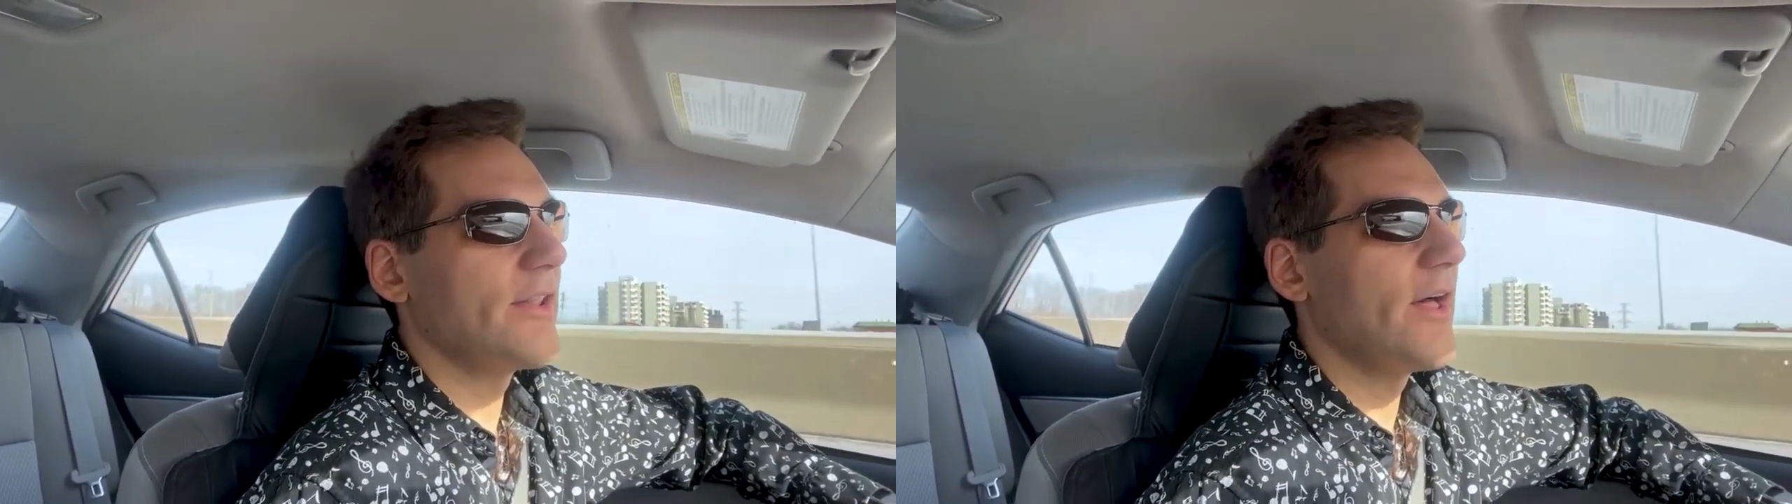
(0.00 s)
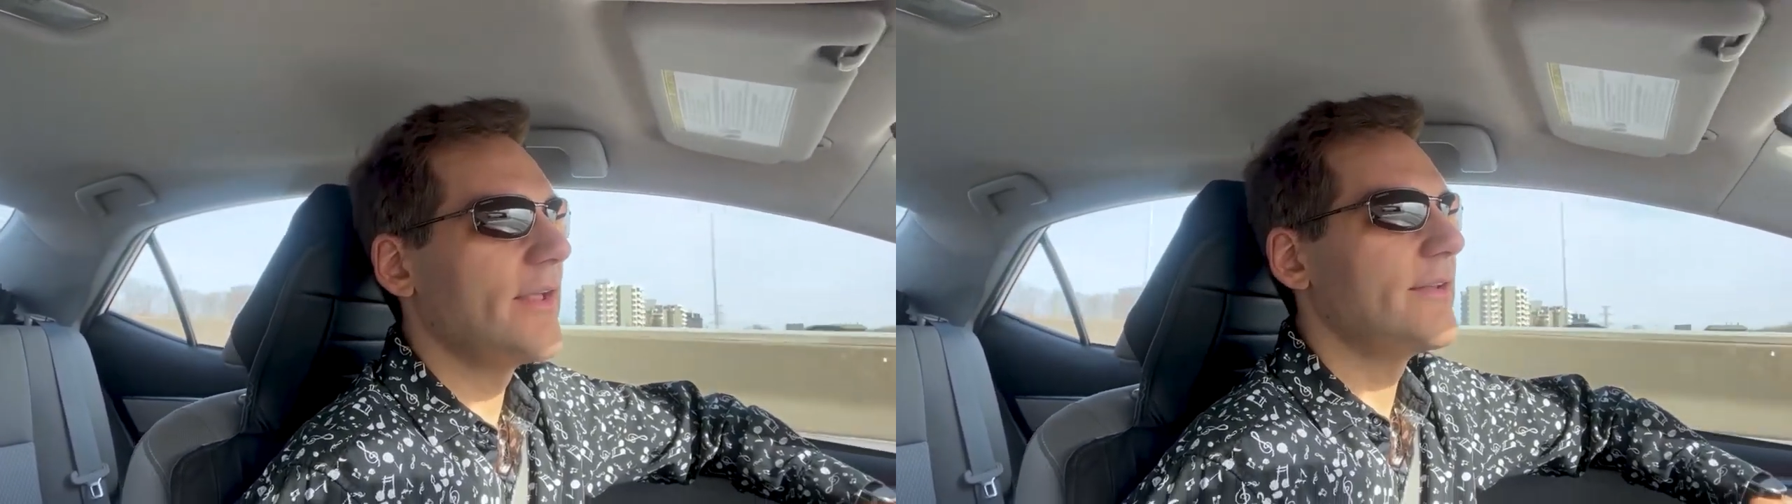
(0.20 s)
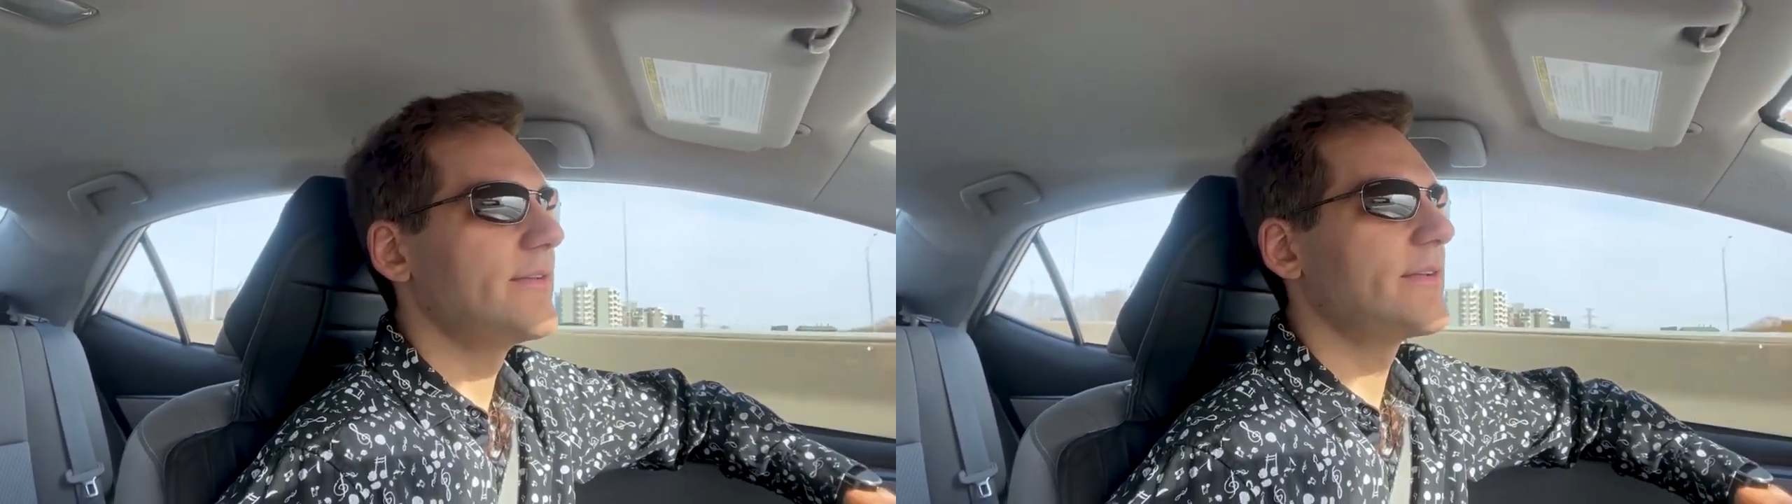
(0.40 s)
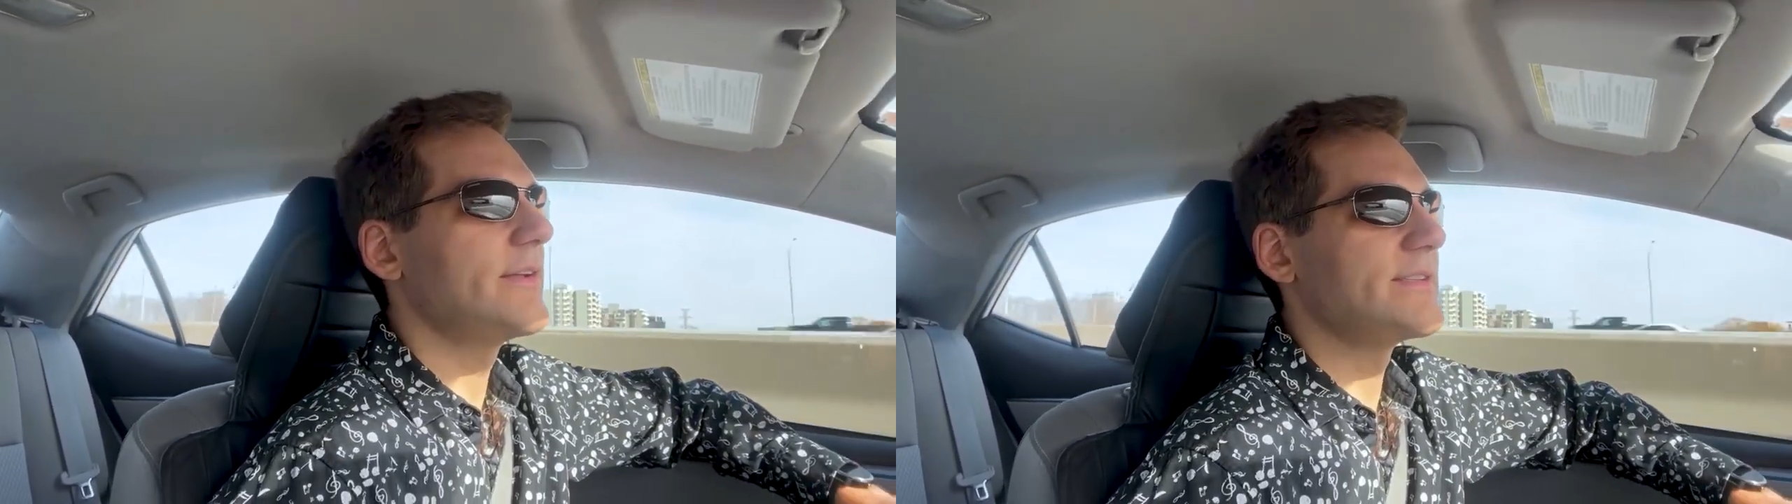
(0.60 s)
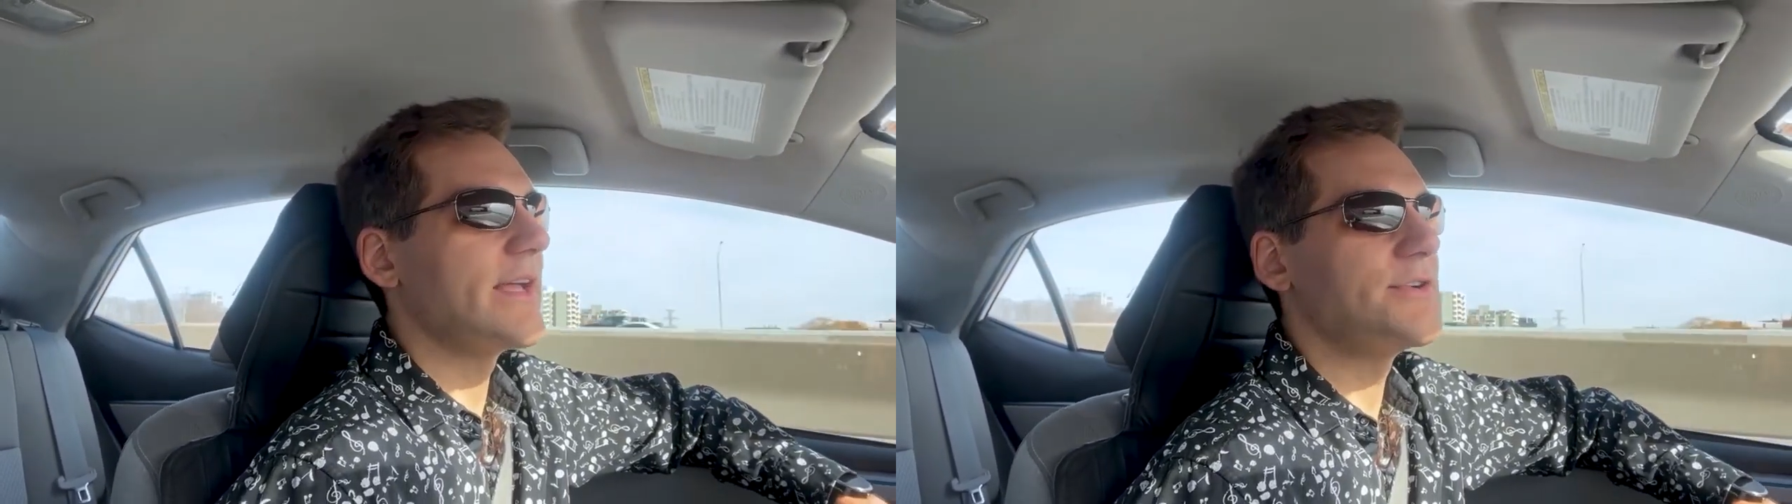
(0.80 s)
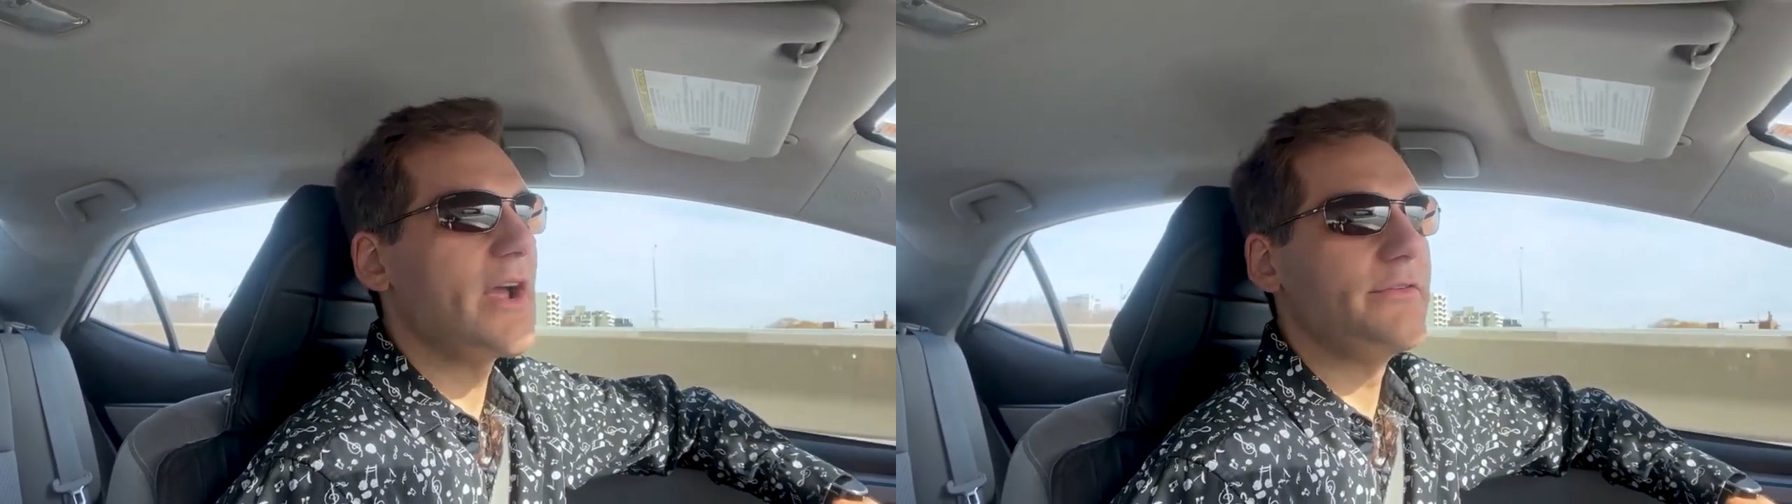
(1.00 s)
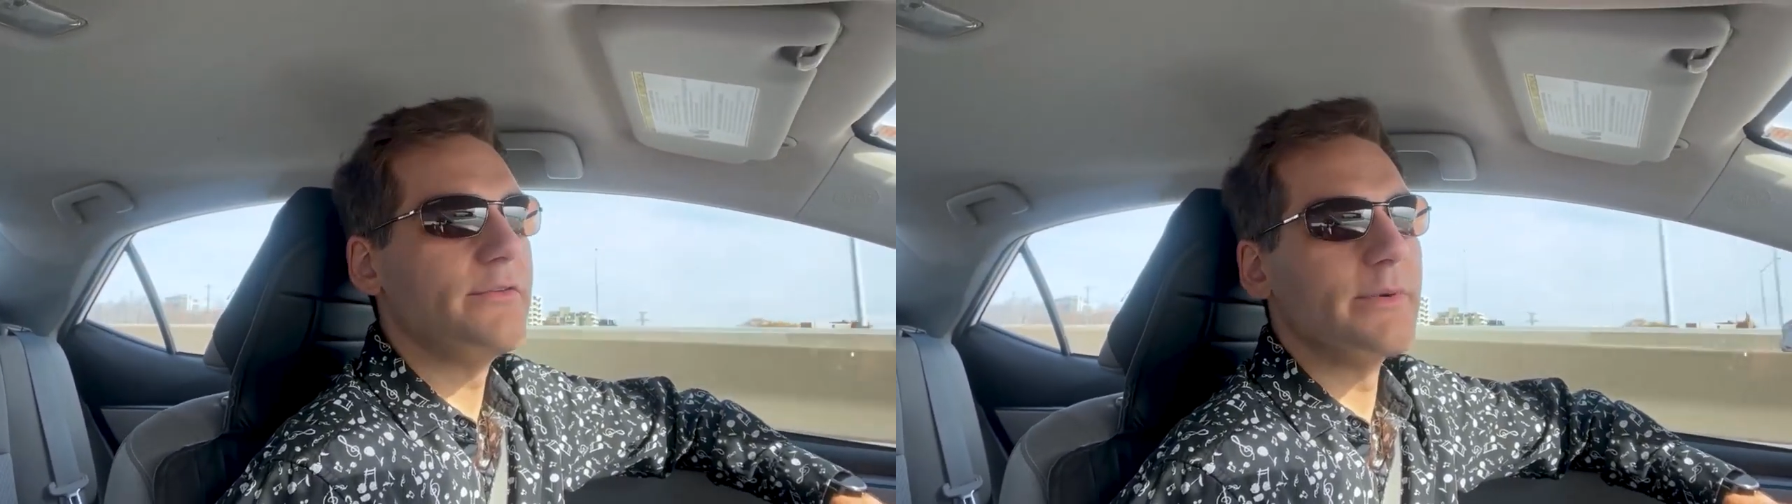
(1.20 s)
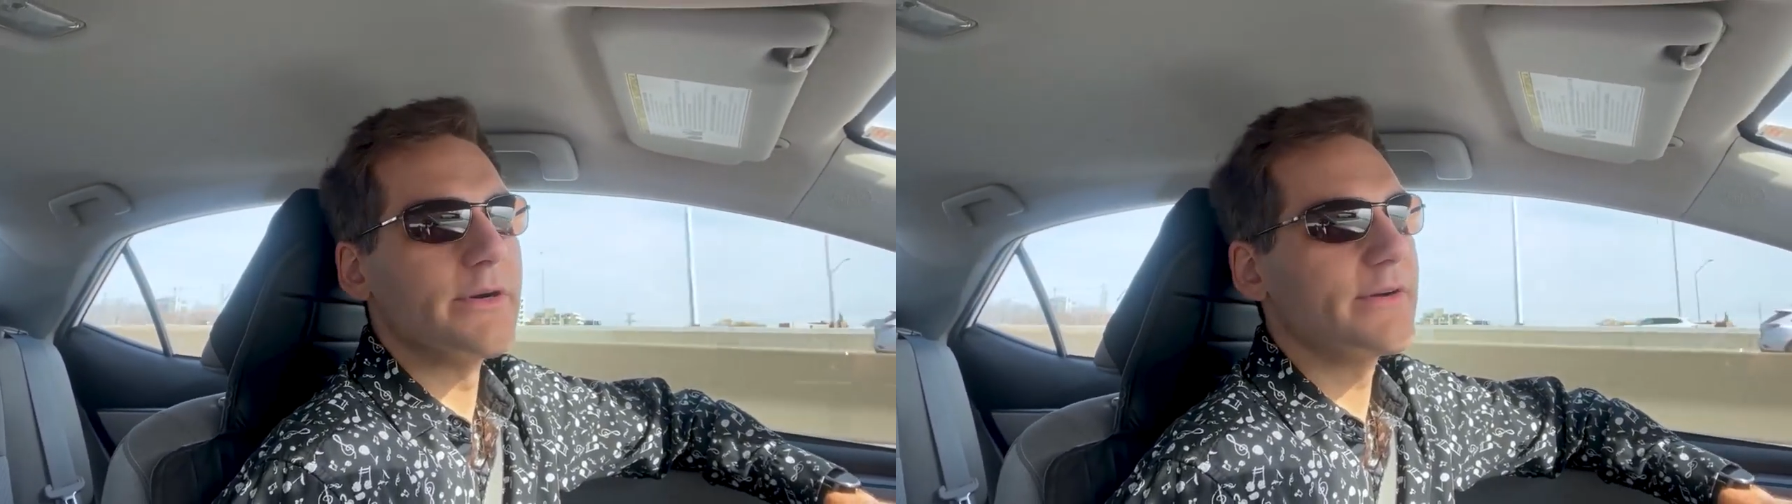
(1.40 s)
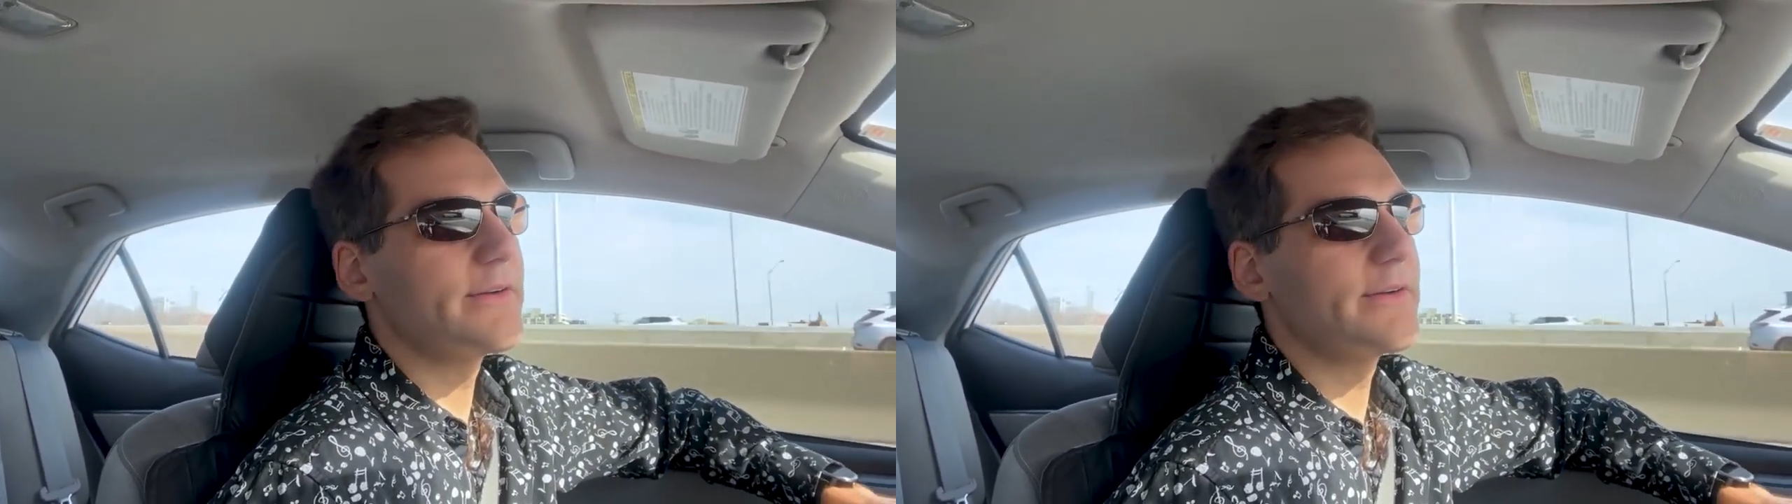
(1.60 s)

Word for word: lot because I drive Uber.